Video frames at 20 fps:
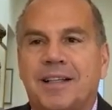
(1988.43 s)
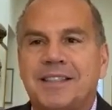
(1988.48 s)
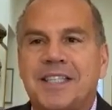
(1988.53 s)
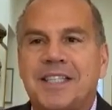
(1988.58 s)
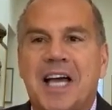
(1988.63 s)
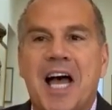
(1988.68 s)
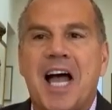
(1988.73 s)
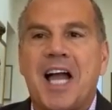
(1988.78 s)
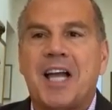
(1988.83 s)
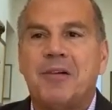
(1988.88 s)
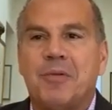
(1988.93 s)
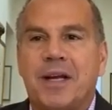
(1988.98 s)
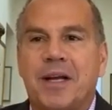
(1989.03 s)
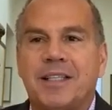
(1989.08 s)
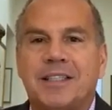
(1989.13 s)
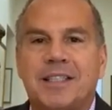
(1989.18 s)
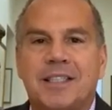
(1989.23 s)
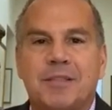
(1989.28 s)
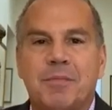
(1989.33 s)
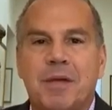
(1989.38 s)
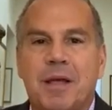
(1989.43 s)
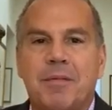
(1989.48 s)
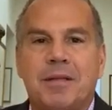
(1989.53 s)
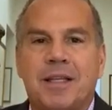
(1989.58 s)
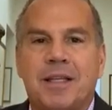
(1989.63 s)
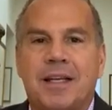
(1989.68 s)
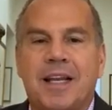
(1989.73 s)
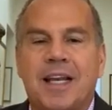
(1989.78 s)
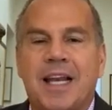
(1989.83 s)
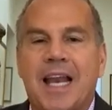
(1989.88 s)
tied races maybe
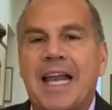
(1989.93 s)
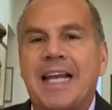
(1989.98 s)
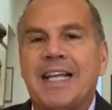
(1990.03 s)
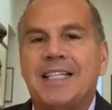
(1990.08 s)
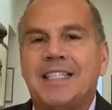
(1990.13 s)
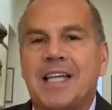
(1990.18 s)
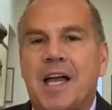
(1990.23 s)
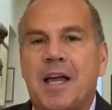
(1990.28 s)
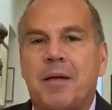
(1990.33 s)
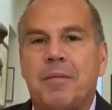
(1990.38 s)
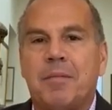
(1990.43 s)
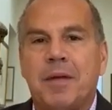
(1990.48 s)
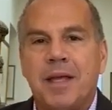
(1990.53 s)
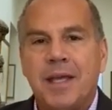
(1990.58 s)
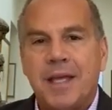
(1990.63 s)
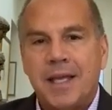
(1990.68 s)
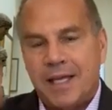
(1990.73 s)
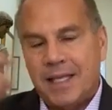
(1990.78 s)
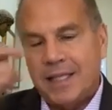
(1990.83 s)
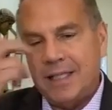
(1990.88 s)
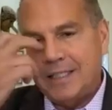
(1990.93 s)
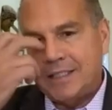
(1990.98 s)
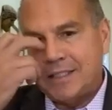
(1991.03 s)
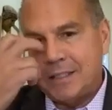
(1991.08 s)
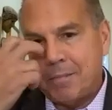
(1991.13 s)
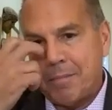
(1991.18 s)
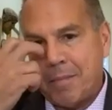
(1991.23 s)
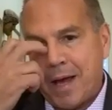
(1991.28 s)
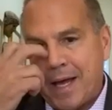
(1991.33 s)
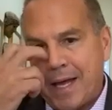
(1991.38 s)
than at any time, at least
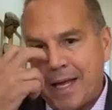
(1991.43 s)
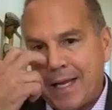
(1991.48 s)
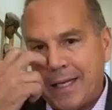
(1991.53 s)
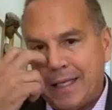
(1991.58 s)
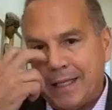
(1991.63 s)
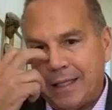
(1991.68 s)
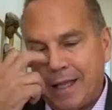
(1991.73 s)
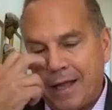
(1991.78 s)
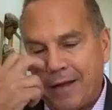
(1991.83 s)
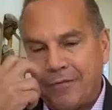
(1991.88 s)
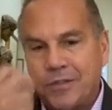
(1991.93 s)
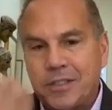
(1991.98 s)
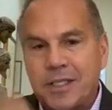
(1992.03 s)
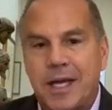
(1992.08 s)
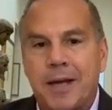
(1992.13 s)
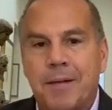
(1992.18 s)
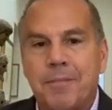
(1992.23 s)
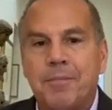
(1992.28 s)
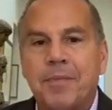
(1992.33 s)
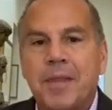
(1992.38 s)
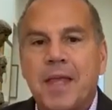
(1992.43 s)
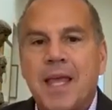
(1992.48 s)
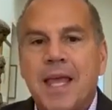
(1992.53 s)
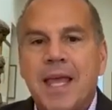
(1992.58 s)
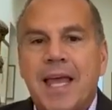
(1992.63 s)
in my lifetime.